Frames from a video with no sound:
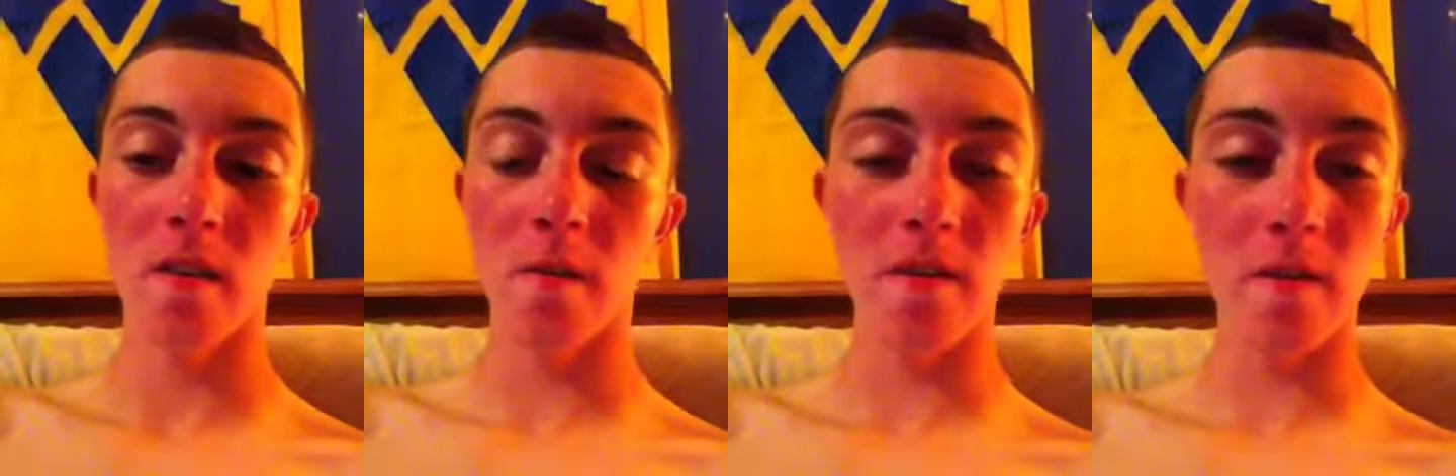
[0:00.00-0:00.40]

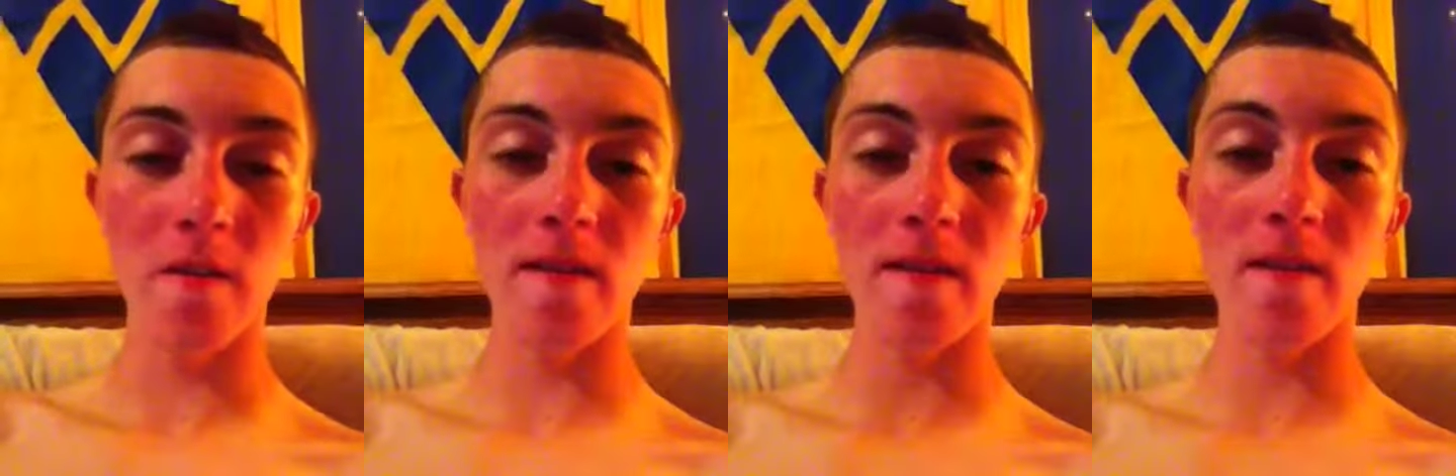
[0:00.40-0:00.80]
We
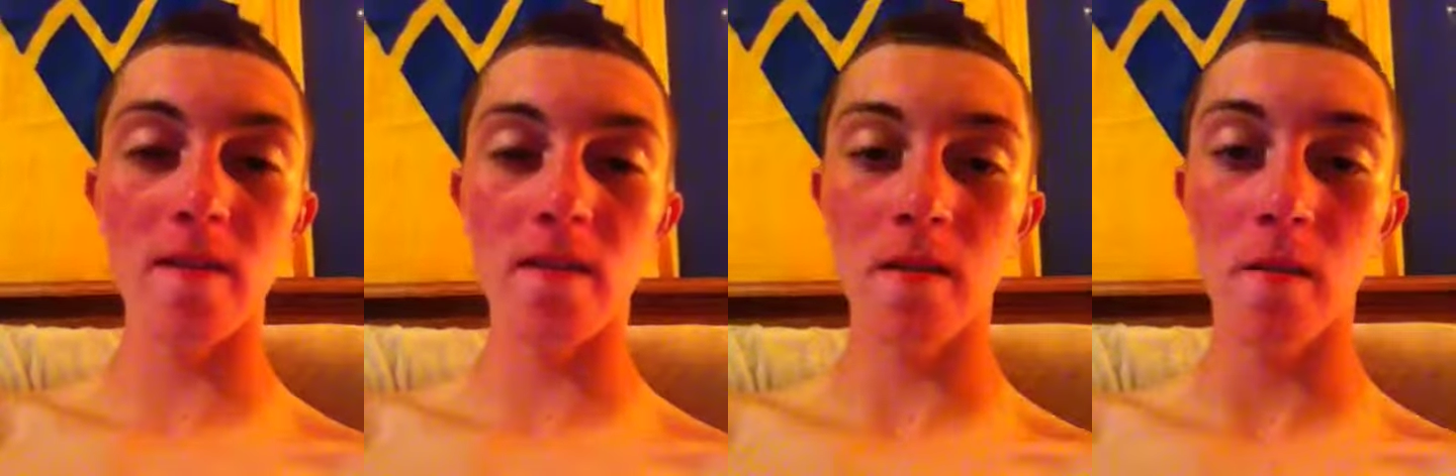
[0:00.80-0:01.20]
do
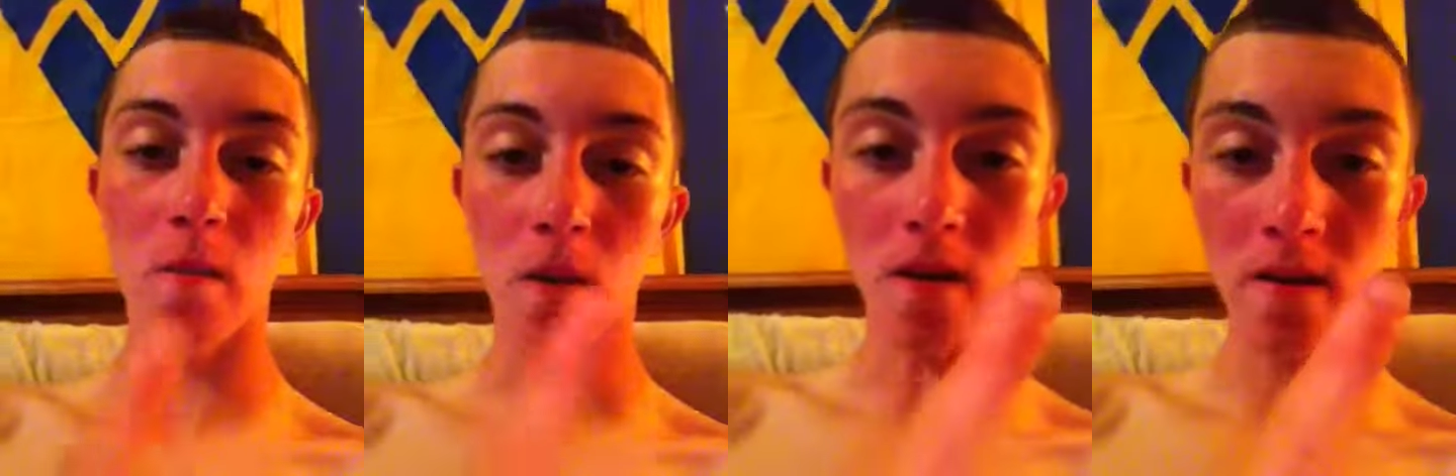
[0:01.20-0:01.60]
these
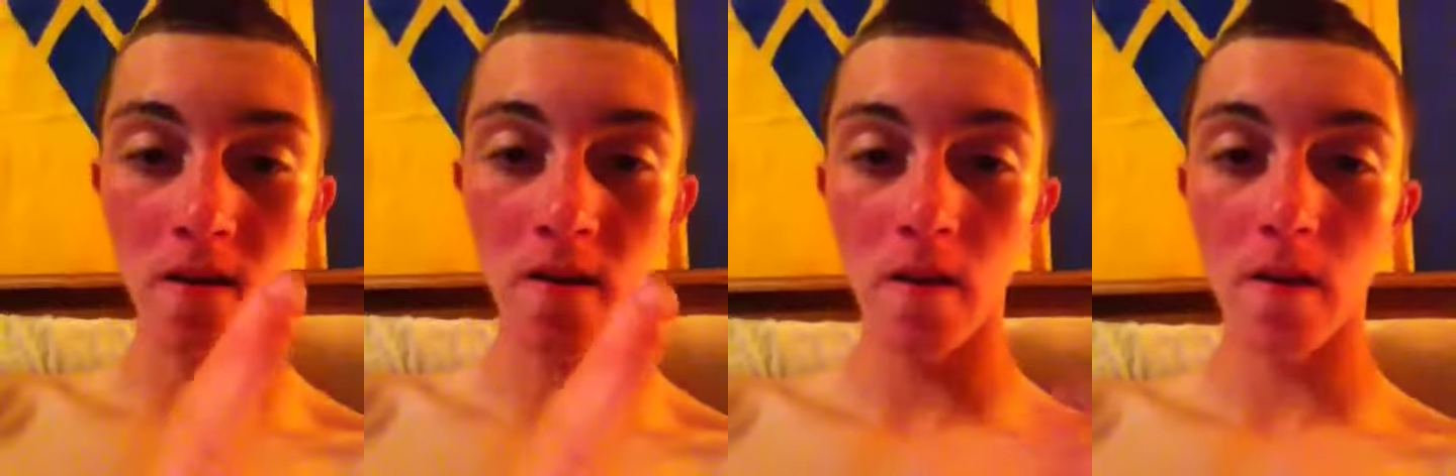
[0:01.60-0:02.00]

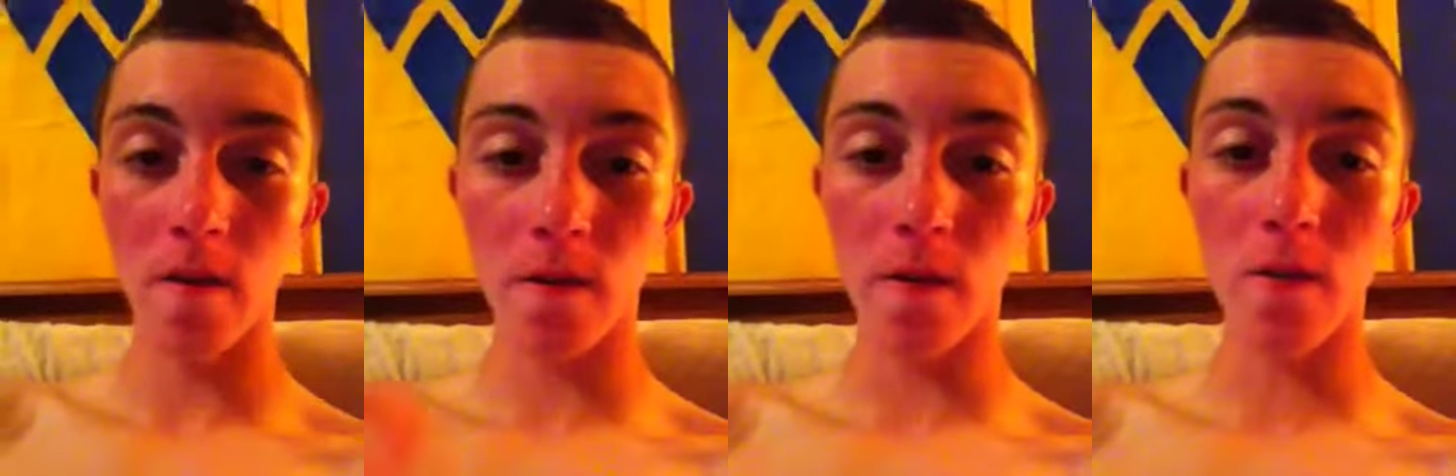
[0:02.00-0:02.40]
one
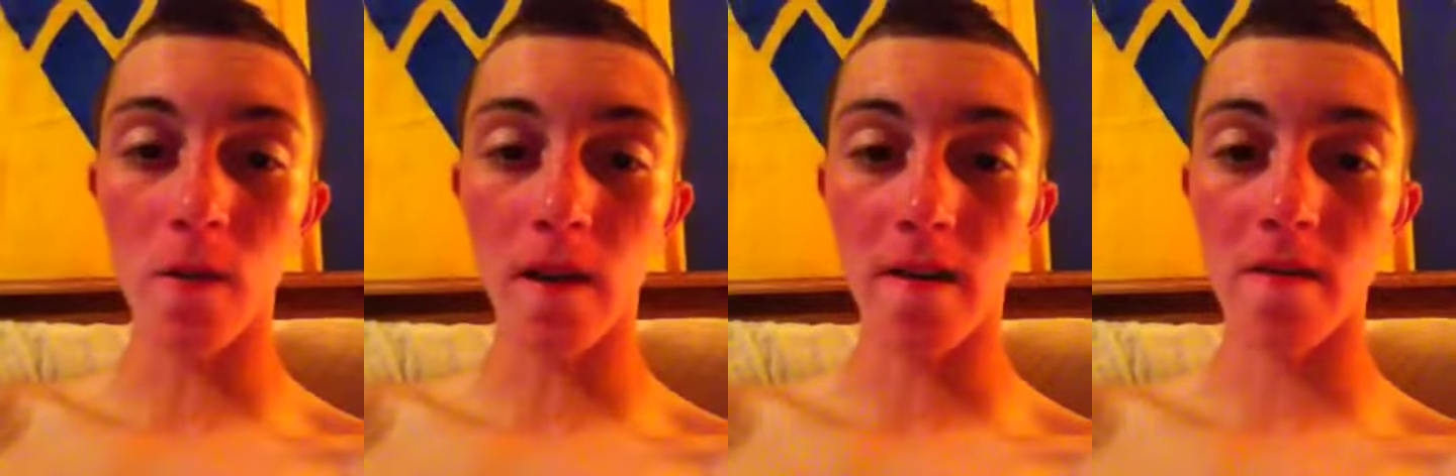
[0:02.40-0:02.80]
for you
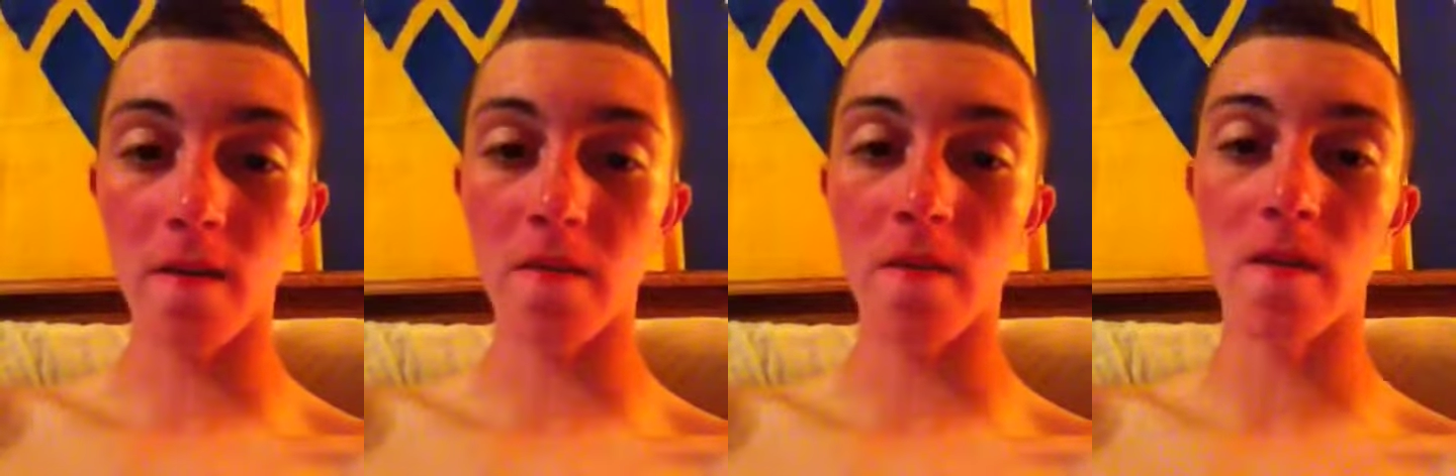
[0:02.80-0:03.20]
all to have
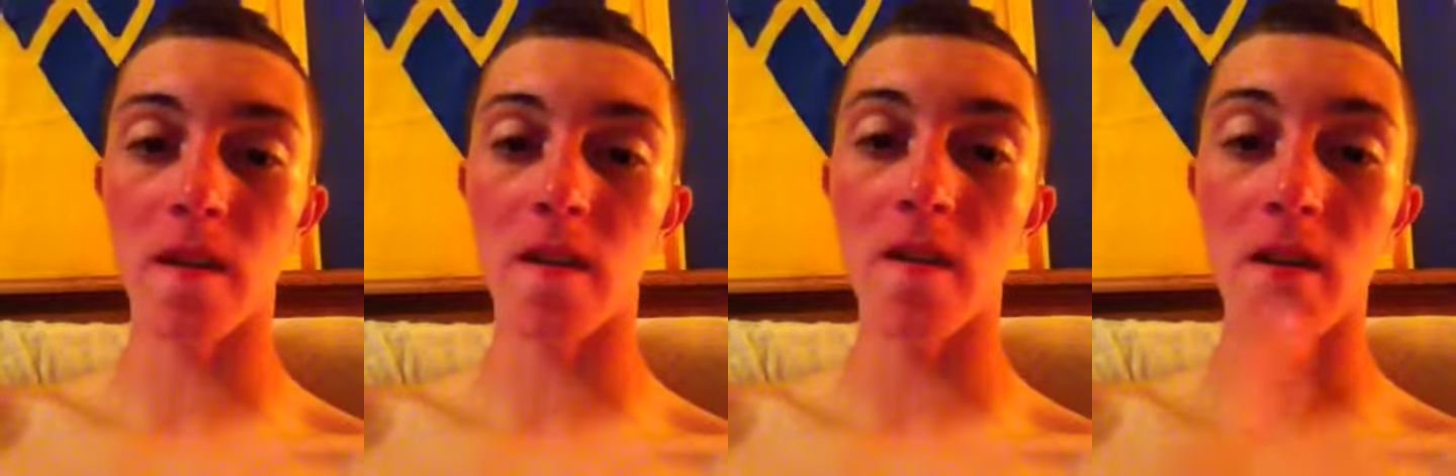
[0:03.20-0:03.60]
something to look
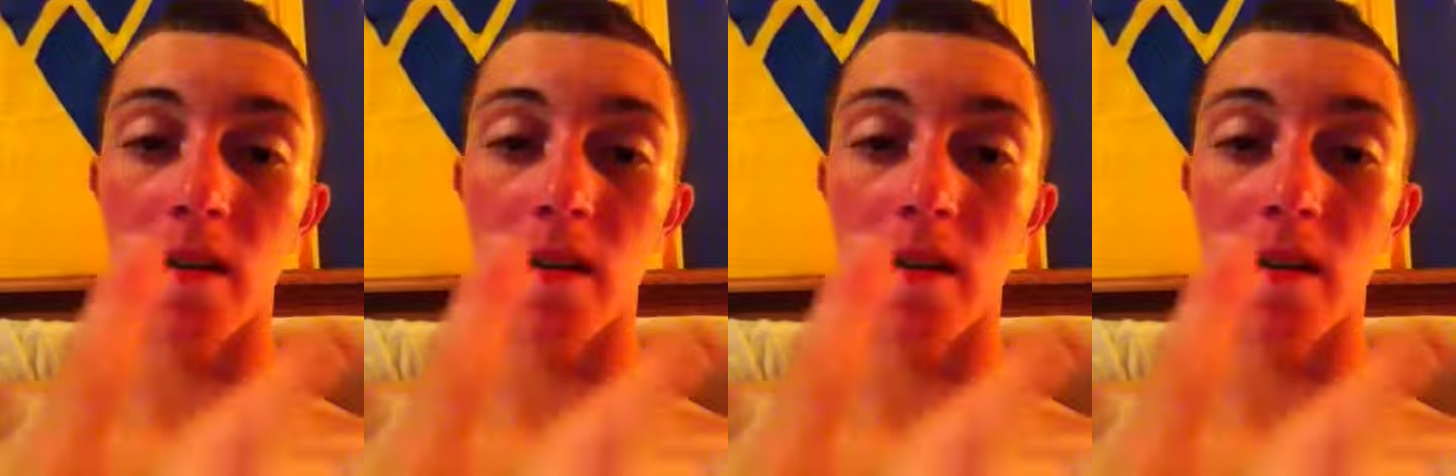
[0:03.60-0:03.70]
at,